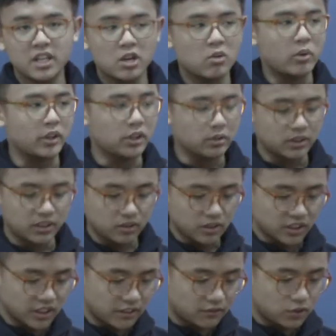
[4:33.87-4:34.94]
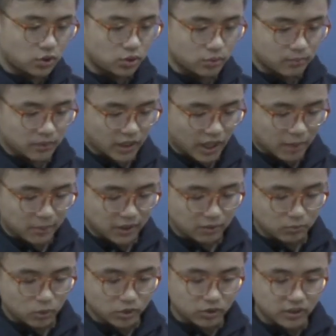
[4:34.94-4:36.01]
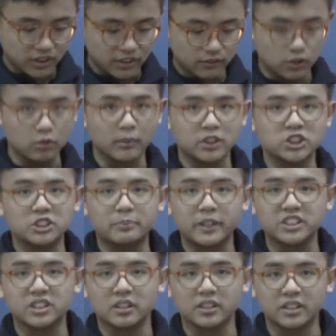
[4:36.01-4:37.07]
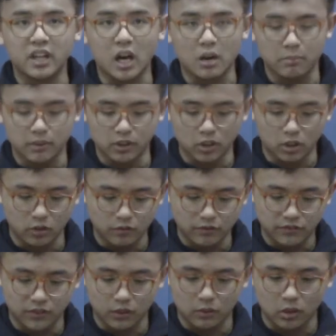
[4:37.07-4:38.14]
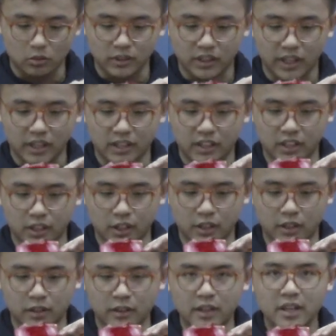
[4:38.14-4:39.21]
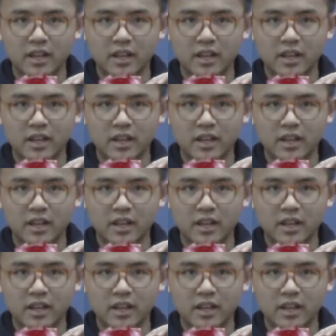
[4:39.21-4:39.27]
when you when you leave too much space on the top, it'll feel only like here.